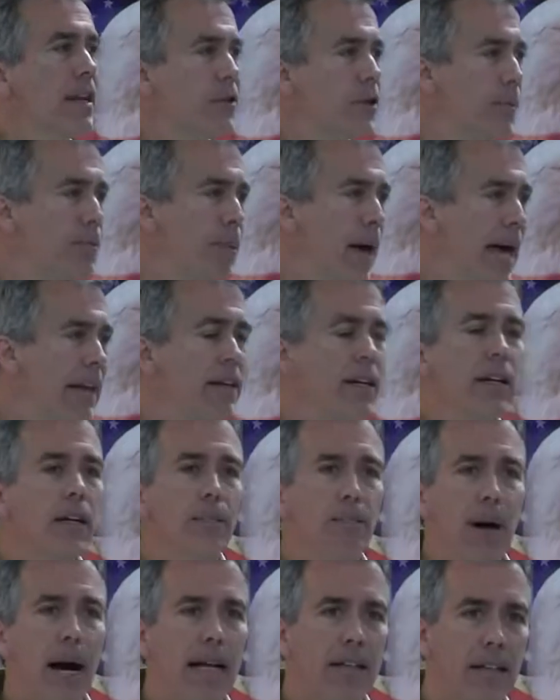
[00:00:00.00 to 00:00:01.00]
dependent
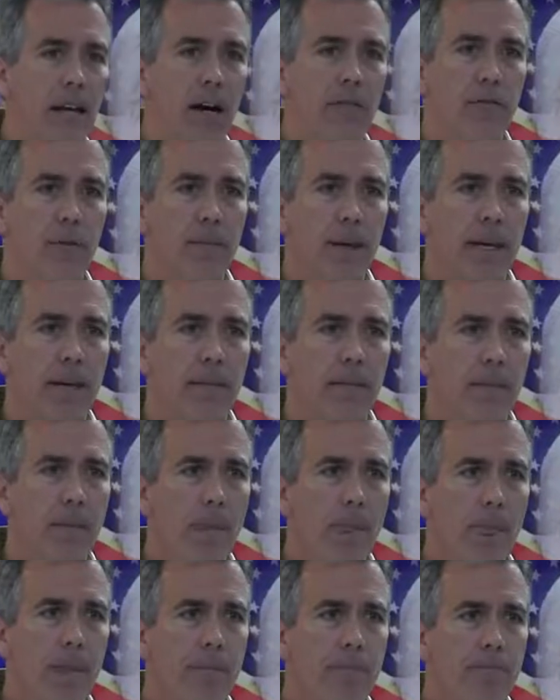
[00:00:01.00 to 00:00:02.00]
upon government.
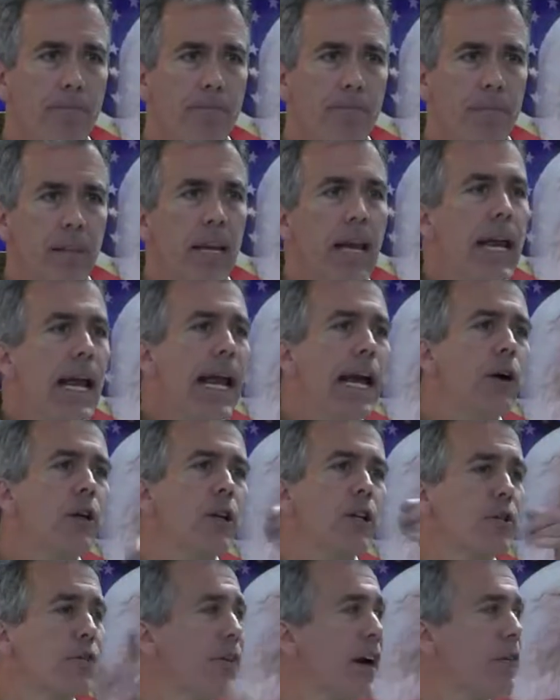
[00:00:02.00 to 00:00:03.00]

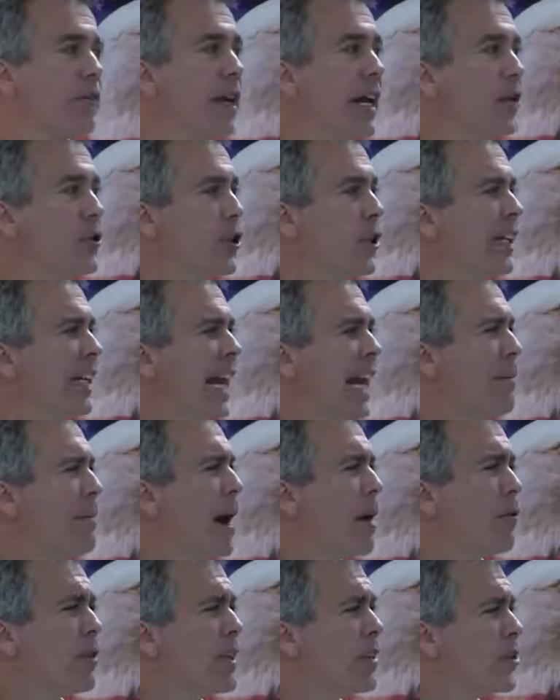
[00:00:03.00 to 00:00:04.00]
Heritage Foundation
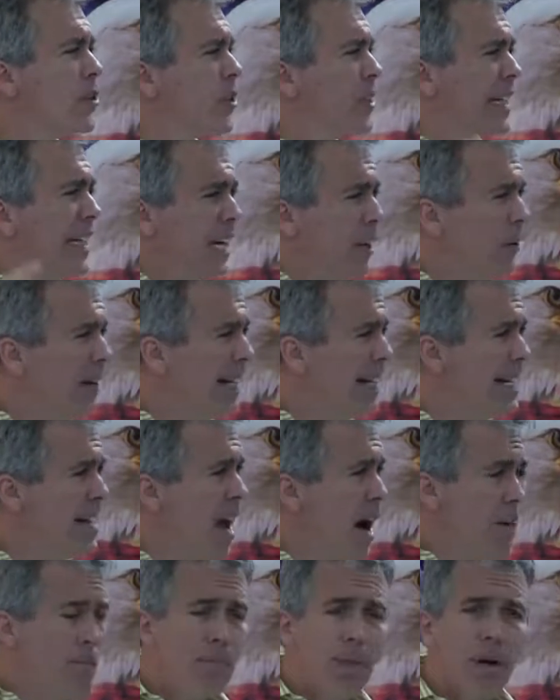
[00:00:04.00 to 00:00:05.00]
came out with a scary
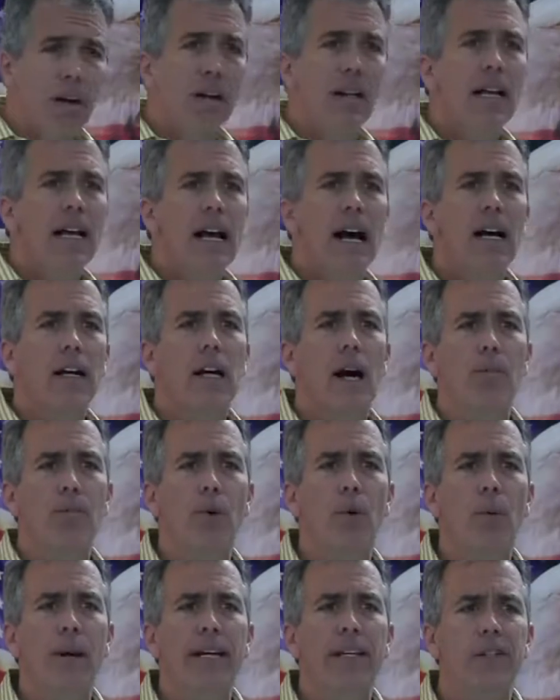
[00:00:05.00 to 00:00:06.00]
number a
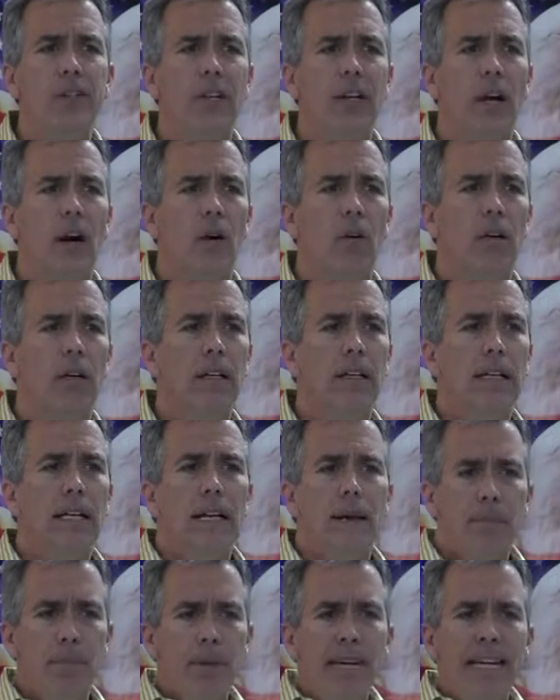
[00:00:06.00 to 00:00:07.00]
couple weeks ago.
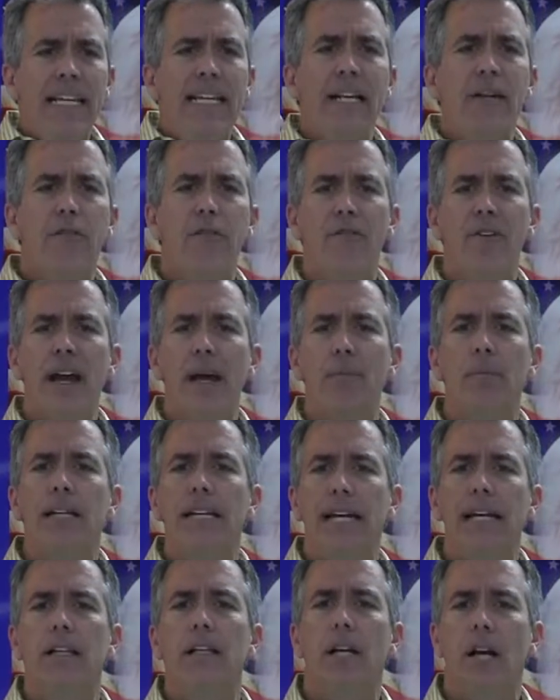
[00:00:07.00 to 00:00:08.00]
Median
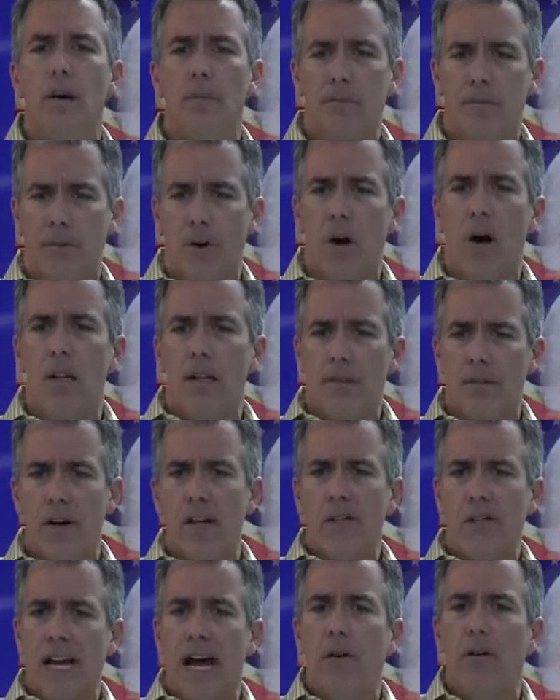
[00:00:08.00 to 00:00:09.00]
family income for all of
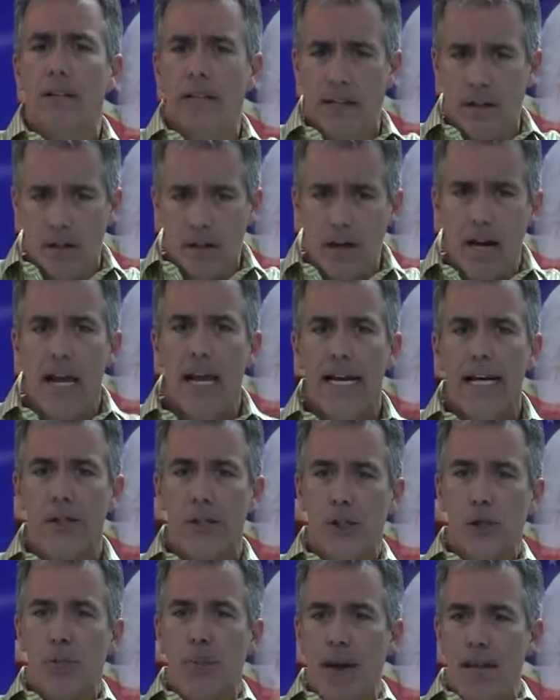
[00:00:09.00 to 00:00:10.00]
us out here
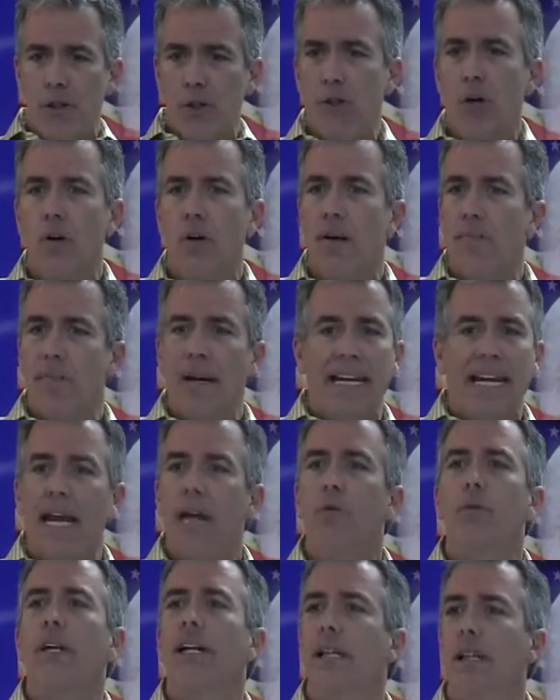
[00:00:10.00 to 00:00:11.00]
in Spencer and
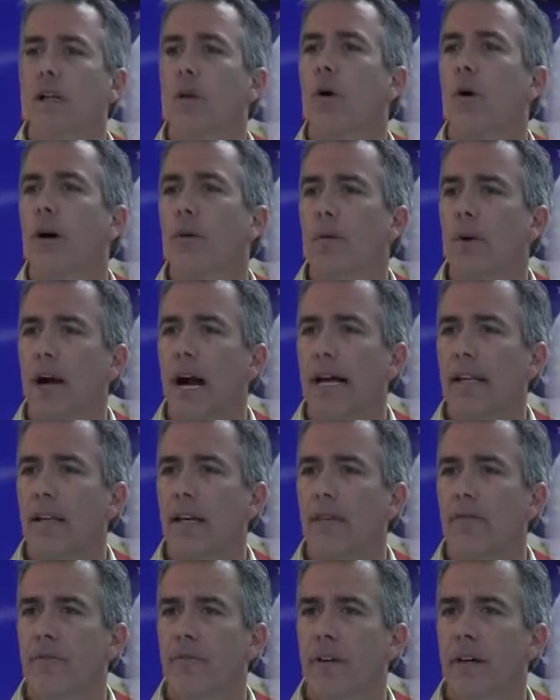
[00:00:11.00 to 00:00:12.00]
McHenry, Illinois, where I
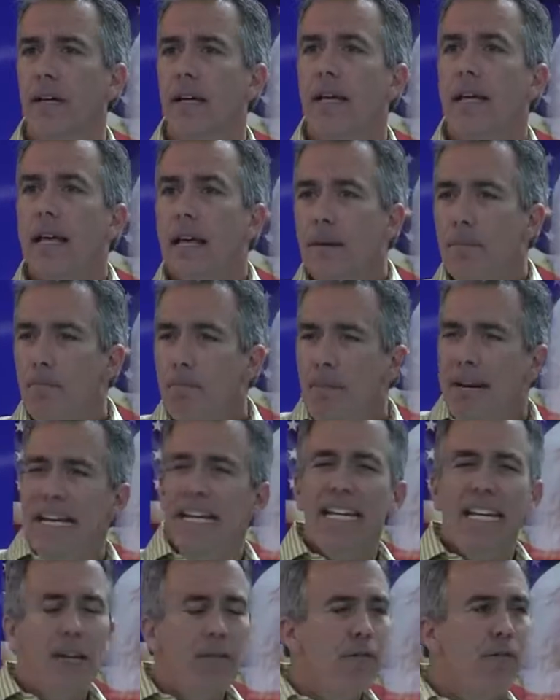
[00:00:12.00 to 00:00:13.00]
live,
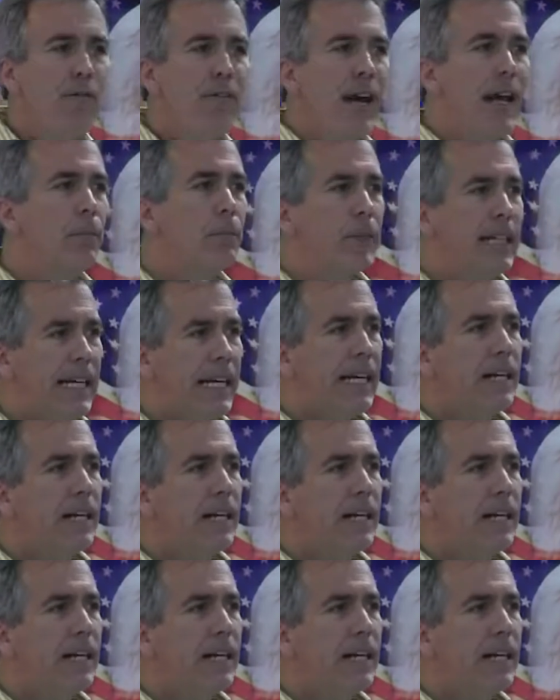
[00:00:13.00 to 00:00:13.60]
median family